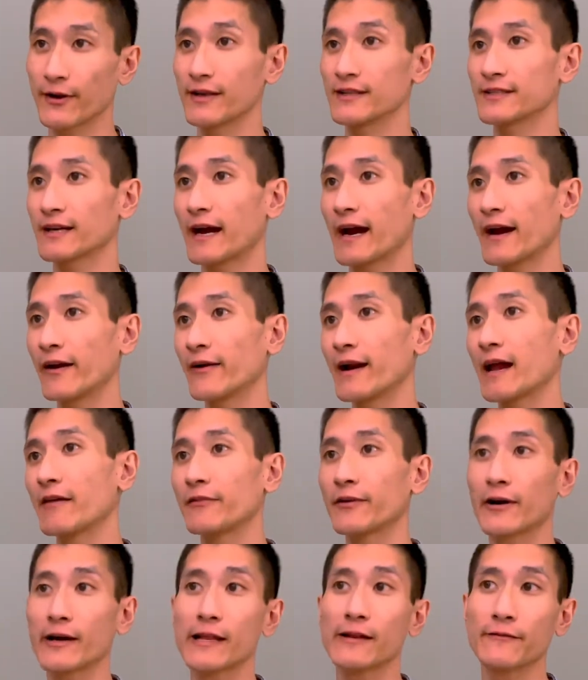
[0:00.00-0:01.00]
higher
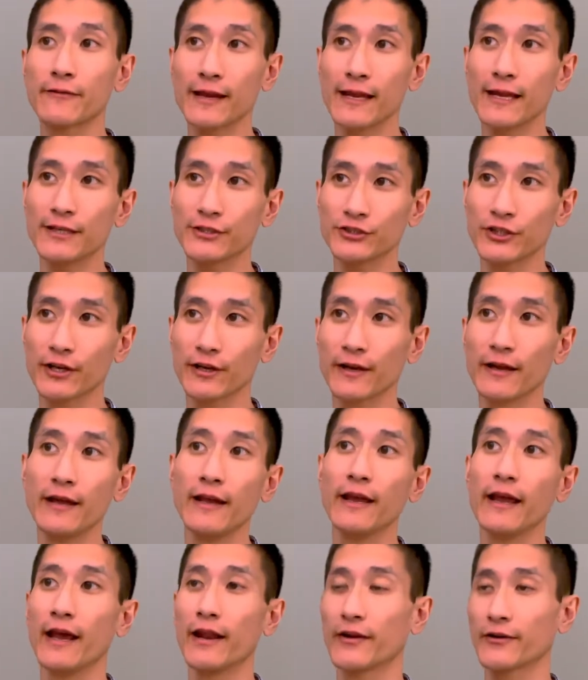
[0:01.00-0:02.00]
avatar identification
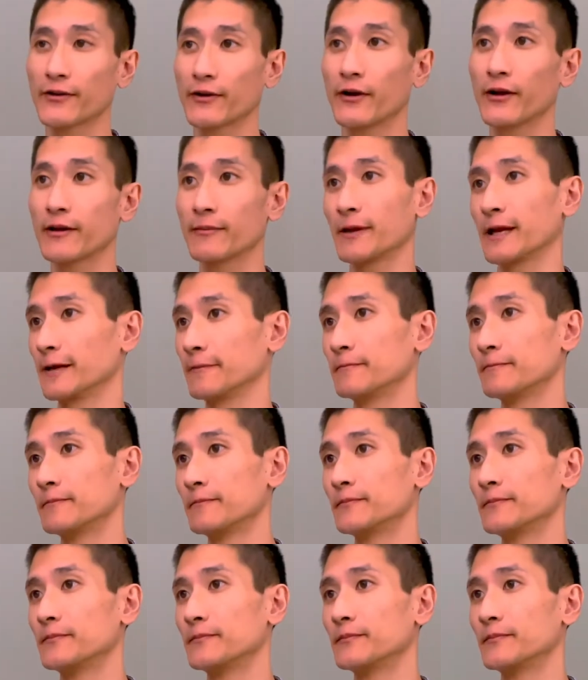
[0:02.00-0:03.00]
and autonomy.
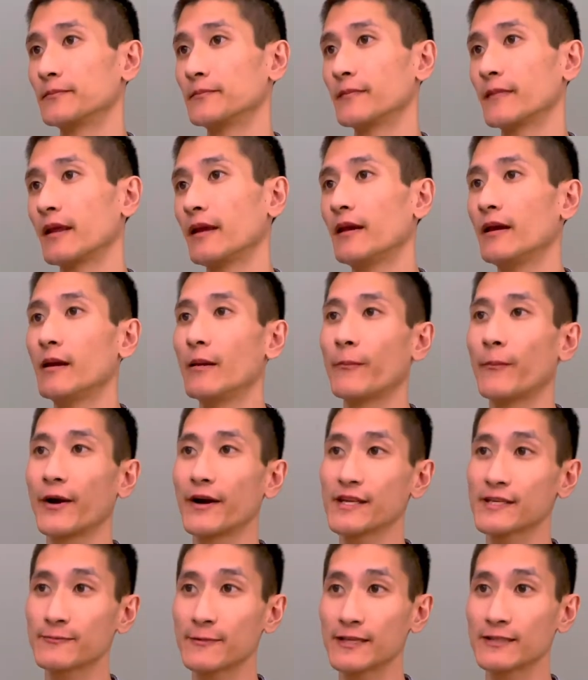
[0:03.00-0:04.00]

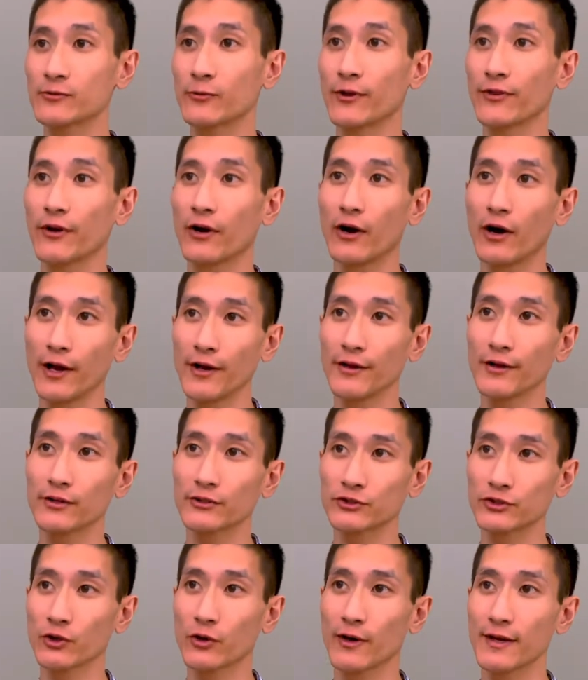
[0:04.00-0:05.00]
Participants with audio
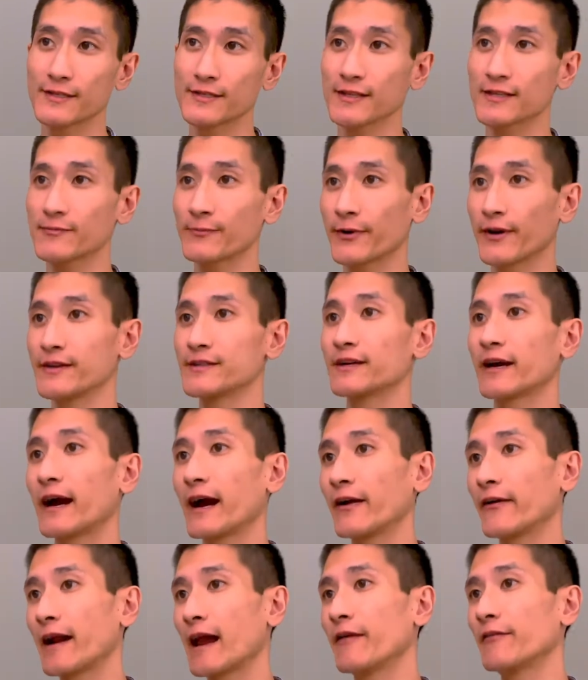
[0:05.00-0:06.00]
choice experience higher
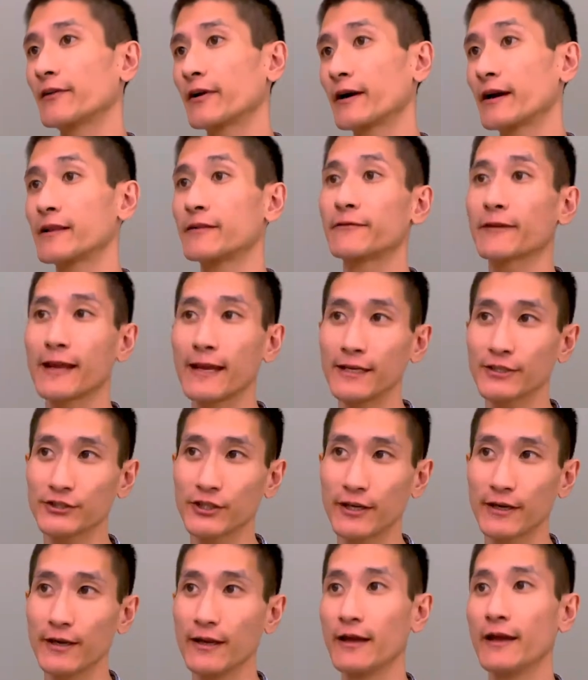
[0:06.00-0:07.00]
avatar
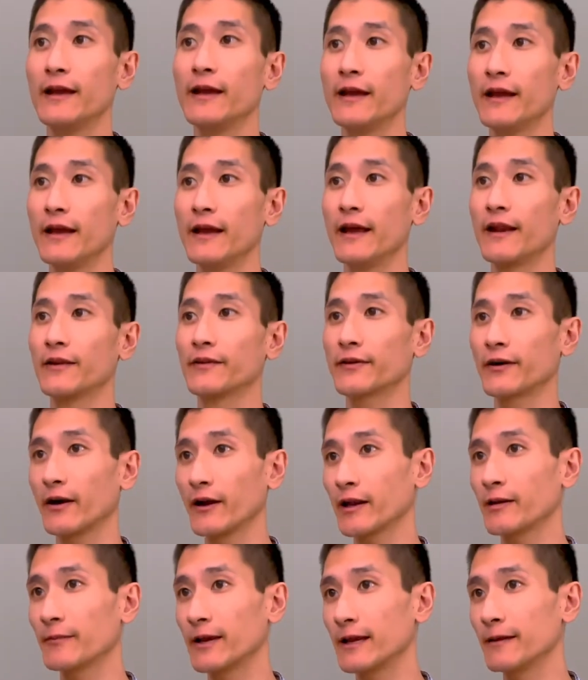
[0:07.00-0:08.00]
identification and
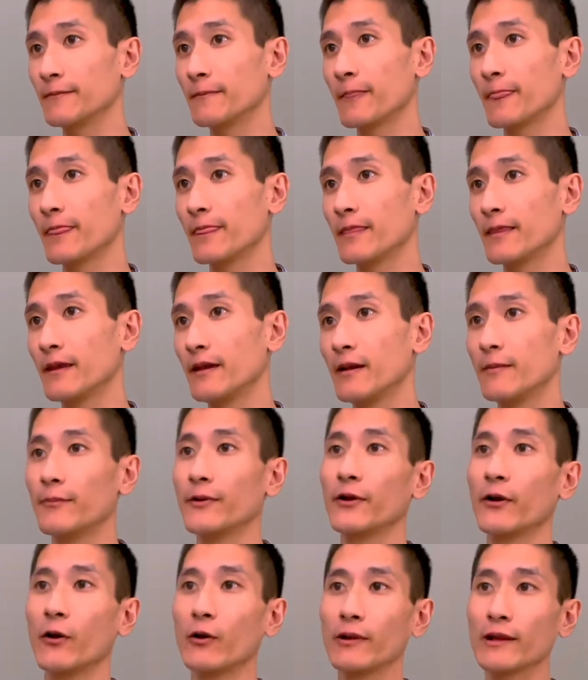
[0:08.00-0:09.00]
autonomy, but
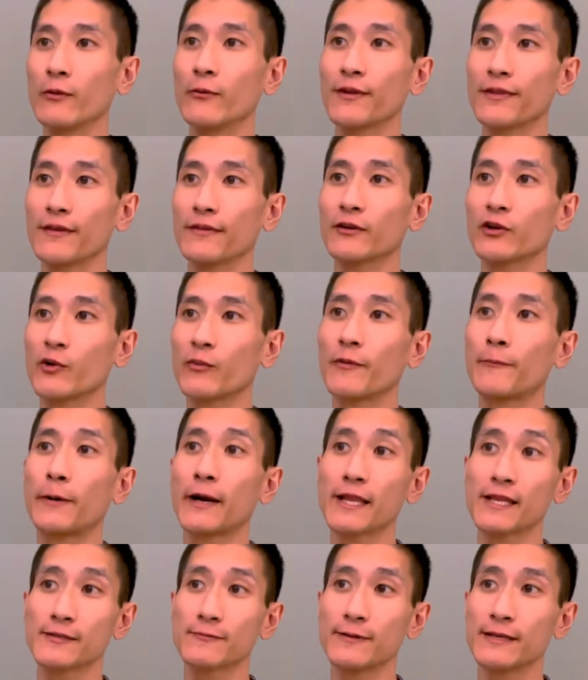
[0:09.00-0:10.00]
only within the group of
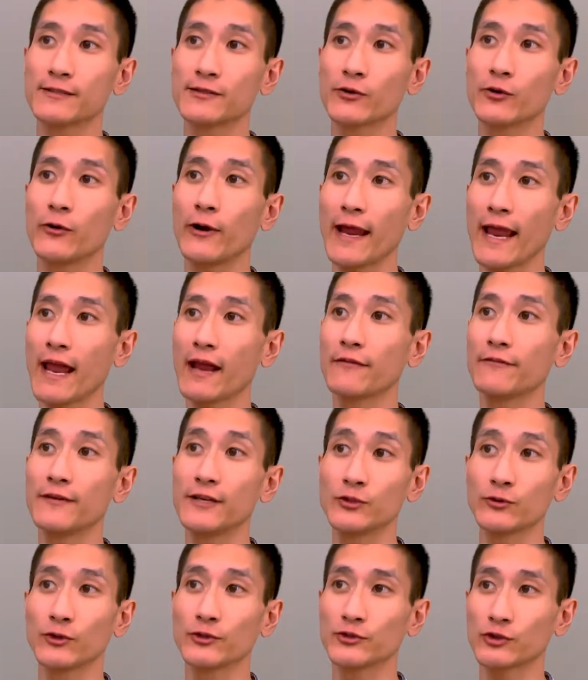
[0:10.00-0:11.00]
participants who had
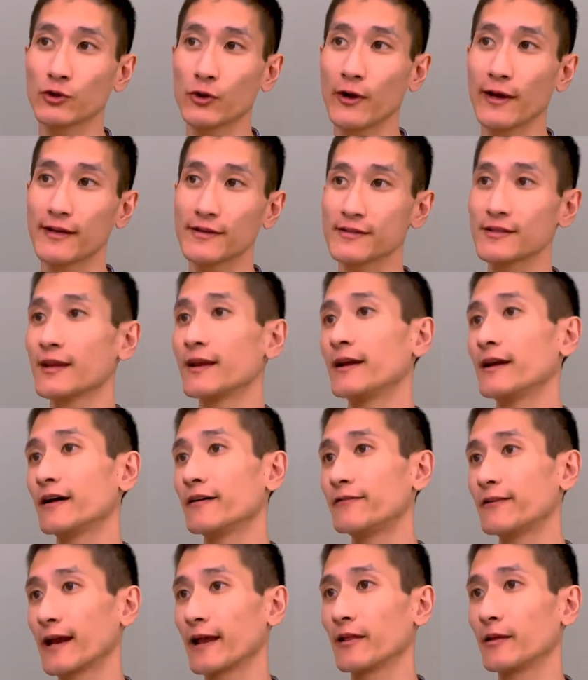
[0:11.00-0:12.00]
visual choice
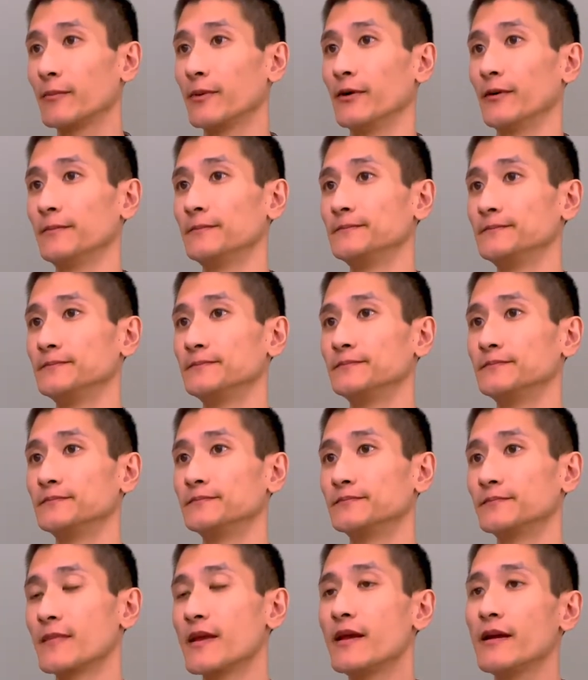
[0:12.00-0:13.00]
available.
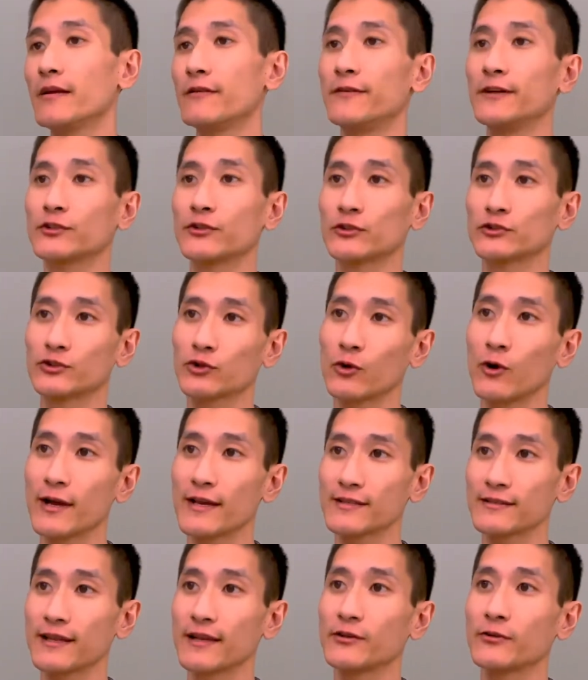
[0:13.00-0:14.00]
Visual choice
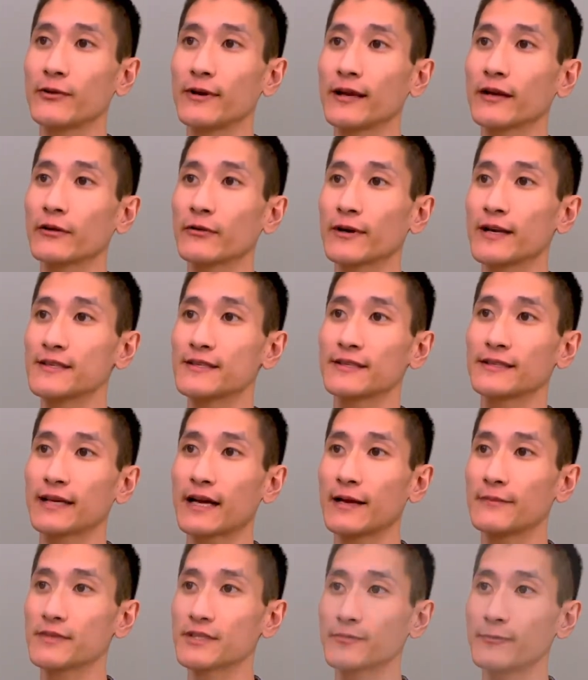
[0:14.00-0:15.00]
led to an increase in
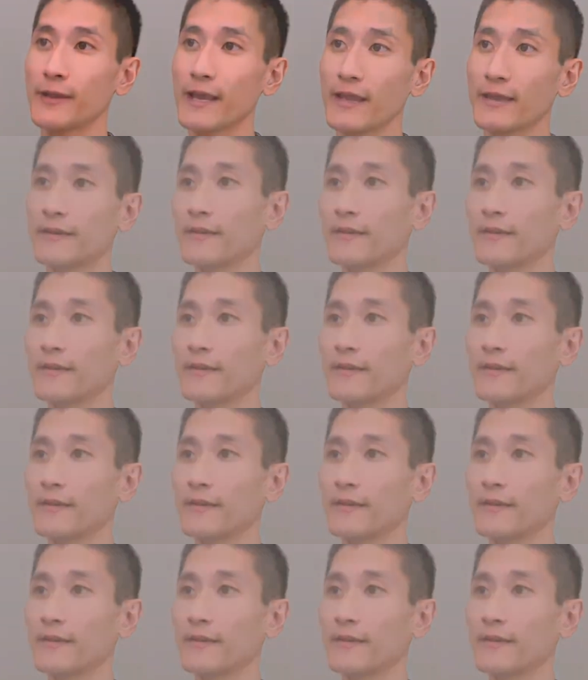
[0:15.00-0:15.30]
time spent